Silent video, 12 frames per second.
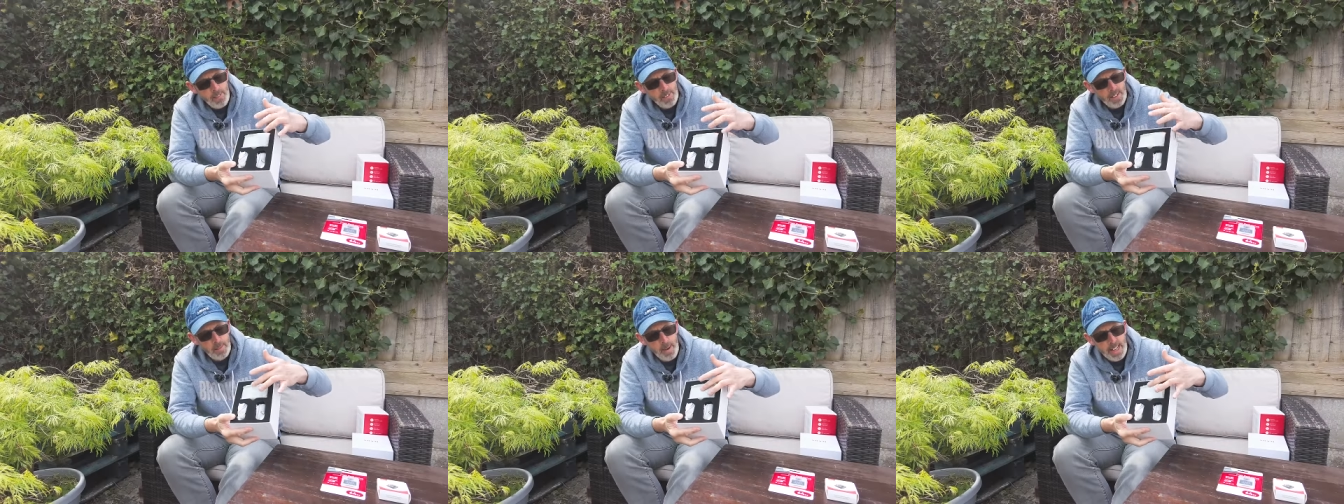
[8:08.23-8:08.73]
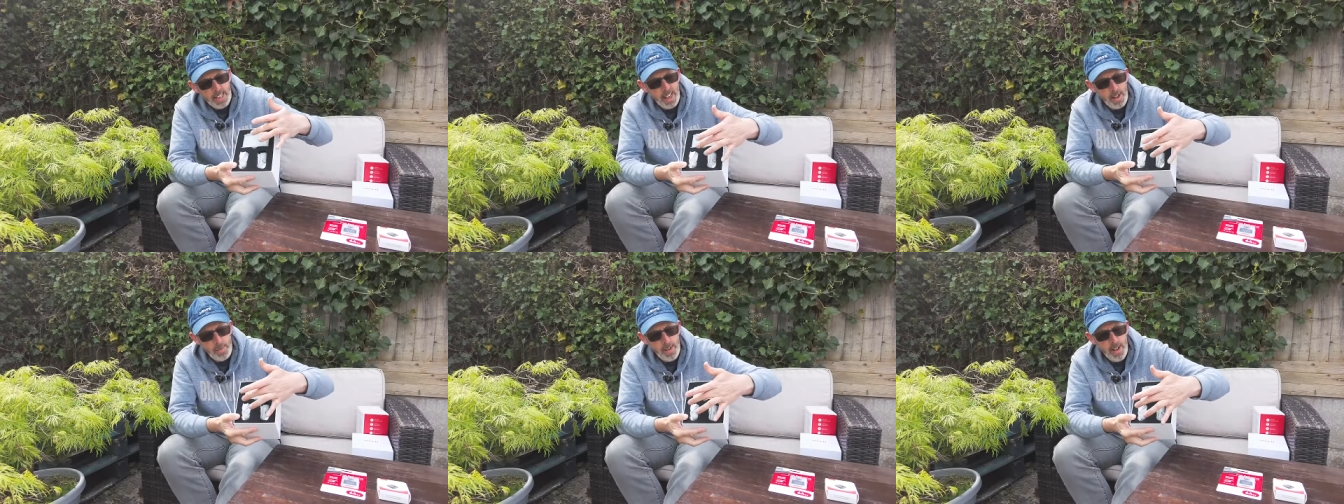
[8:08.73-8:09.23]
We've got the main
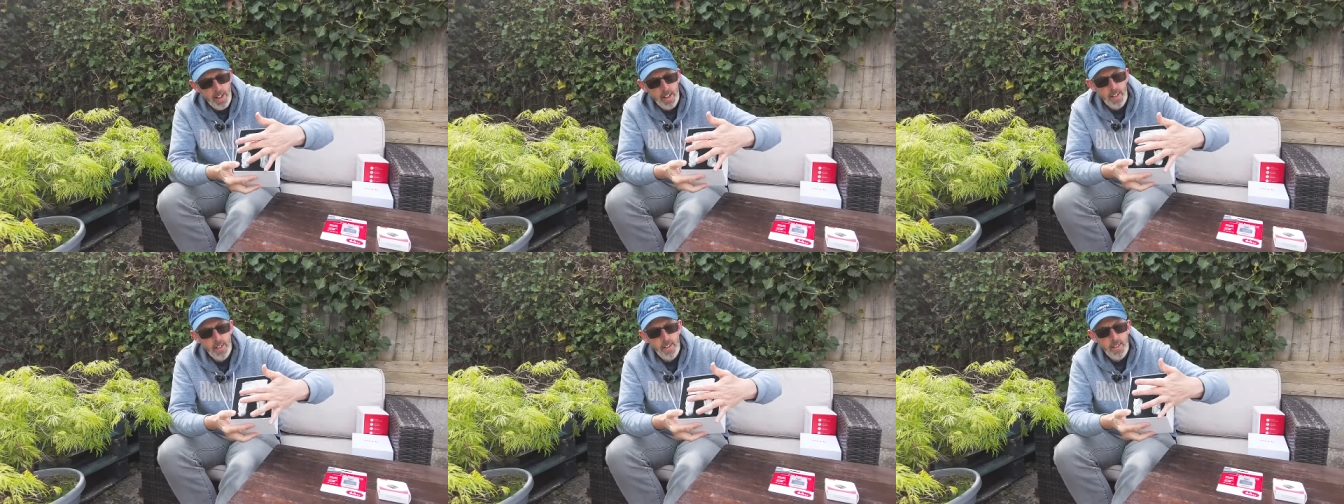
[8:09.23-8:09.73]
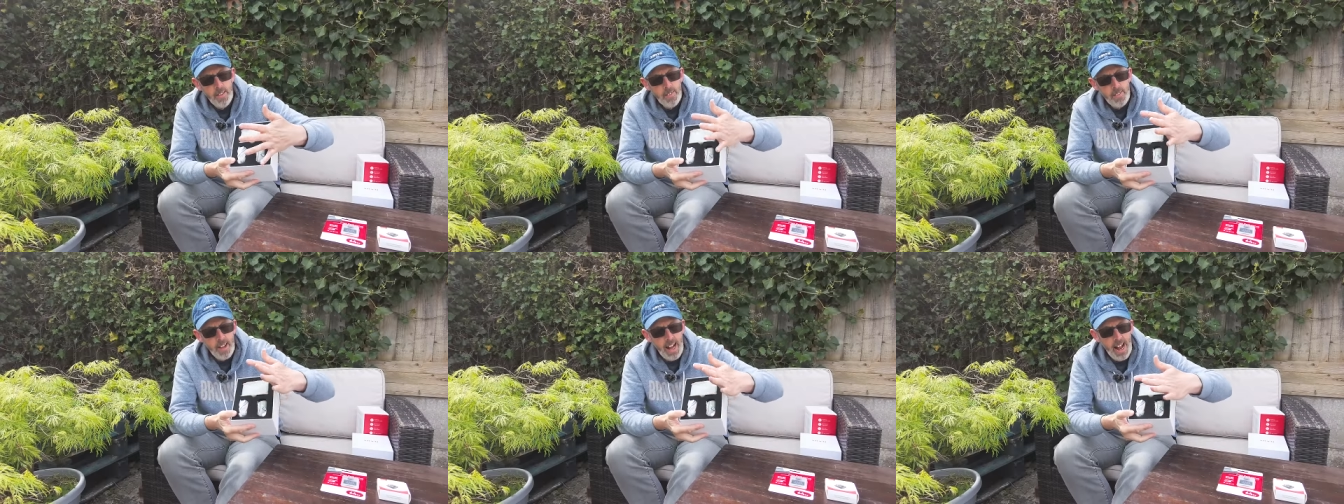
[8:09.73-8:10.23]
camera
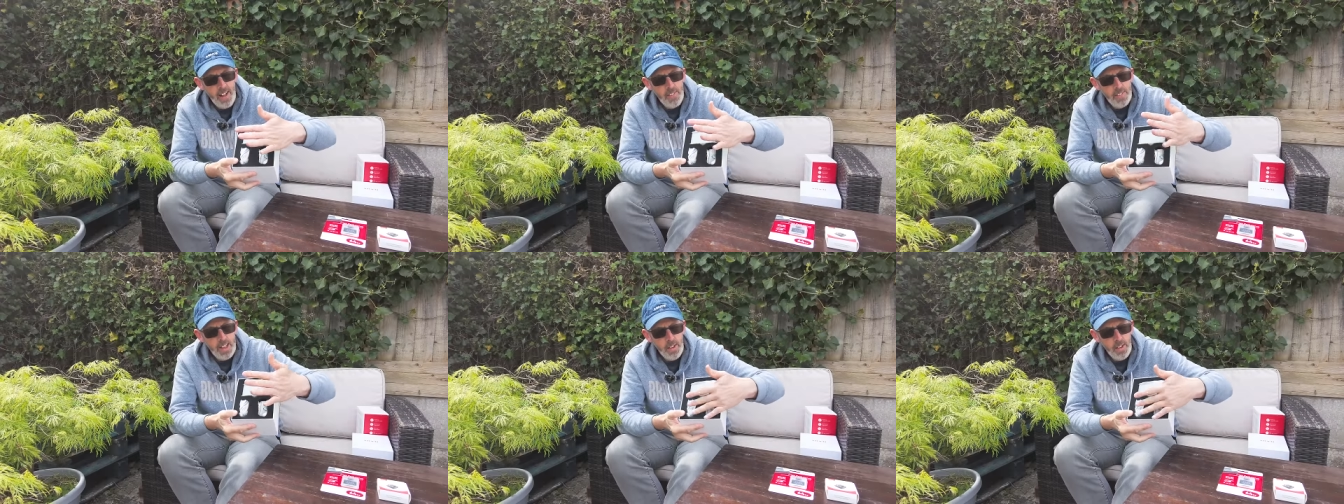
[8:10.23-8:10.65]
and